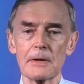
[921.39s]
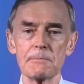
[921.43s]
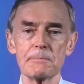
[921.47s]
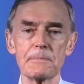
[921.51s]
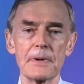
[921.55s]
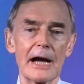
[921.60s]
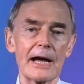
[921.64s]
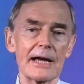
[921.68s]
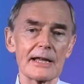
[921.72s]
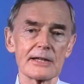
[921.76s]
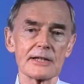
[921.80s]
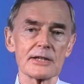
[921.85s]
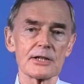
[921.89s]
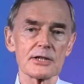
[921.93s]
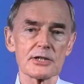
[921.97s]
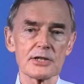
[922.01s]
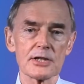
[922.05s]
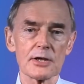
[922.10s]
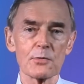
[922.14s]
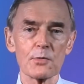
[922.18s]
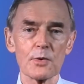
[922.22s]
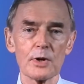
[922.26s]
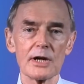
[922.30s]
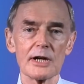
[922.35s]
banned, as
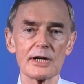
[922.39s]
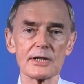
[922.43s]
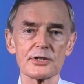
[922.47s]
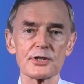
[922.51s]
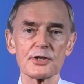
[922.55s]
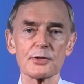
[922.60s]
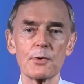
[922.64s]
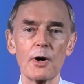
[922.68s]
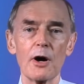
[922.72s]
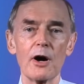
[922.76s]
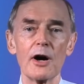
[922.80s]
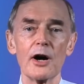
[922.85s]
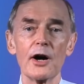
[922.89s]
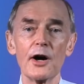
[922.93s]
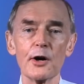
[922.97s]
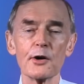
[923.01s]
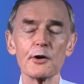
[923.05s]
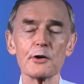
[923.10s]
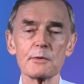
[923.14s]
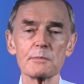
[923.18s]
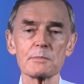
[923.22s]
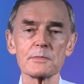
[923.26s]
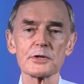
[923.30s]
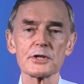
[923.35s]
it were, to our
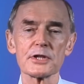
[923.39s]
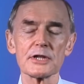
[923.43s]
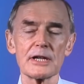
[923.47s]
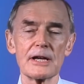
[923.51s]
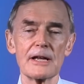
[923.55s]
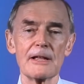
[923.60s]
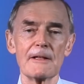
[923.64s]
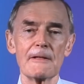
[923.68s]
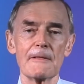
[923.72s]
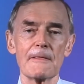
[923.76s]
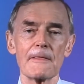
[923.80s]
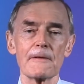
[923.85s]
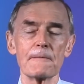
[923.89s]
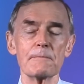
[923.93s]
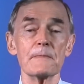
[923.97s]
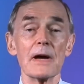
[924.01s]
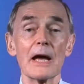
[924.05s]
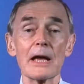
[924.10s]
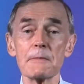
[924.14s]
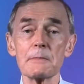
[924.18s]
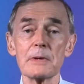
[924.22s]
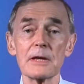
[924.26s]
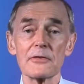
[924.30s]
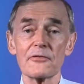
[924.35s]
homes,
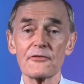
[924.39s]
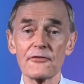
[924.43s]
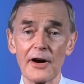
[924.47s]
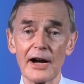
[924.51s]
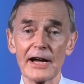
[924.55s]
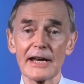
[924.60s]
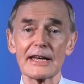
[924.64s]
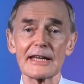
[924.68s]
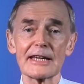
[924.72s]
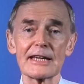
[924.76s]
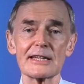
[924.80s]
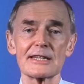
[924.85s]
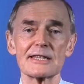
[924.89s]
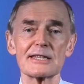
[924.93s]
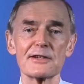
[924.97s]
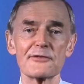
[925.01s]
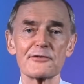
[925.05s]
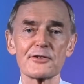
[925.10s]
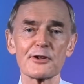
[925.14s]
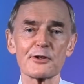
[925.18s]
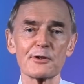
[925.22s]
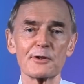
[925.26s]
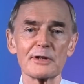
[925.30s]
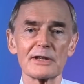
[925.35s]
maybe finding it
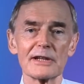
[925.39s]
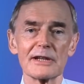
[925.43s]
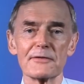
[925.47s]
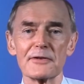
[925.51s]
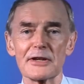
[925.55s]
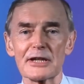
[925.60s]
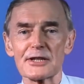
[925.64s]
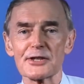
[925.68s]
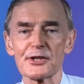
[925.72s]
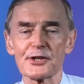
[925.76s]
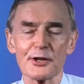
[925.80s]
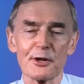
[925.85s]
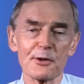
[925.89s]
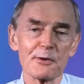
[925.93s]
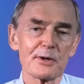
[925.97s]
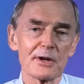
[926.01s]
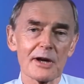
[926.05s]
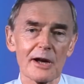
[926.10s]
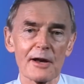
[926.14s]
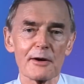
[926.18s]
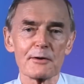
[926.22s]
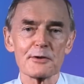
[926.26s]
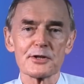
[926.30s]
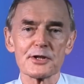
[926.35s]
difficult living so
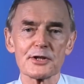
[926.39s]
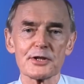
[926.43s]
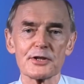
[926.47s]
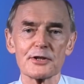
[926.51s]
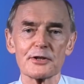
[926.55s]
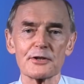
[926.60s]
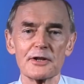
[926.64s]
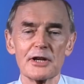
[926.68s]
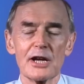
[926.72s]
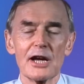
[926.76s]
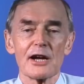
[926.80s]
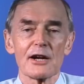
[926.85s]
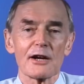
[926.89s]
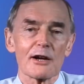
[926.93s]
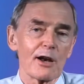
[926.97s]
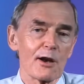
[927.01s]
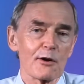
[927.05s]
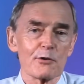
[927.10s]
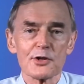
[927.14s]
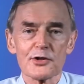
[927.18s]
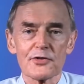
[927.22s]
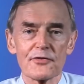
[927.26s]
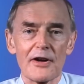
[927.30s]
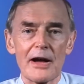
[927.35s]
close to
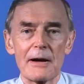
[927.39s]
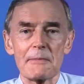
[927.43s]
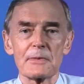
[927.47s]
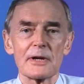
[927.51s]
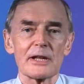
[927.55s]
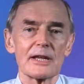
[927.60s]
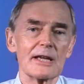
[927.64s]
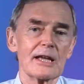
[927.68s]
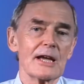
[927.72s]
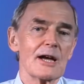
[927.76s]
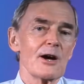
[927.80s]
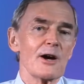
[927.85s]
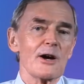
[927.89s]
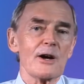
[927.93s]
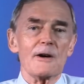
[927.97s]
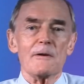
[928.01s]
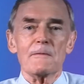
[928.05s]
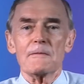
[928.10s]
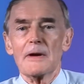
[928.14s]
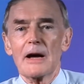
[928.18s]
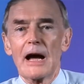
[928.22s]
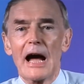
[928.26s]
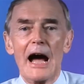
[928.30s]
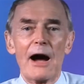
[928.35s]
close family
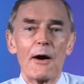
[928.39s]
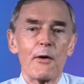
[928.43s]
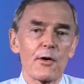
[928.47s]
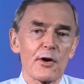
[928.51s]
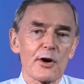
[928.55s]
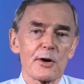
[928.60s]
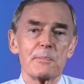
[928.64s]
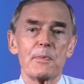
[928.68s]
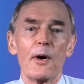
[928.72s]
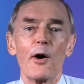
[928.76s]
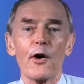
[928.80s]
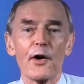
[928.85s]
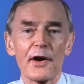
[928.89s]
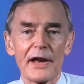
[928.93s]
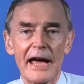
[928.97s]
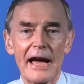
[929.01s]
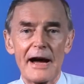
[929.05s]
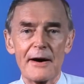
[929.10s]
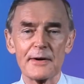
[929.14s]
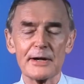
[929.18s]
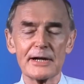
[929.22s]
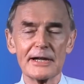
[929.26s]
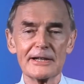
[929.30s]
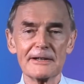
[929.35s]
hour upon
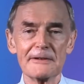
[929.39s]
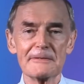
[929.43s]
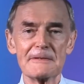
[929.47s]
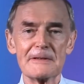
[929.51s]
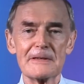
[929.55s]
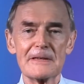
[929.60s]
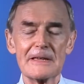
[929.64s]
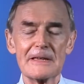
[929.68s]
hour,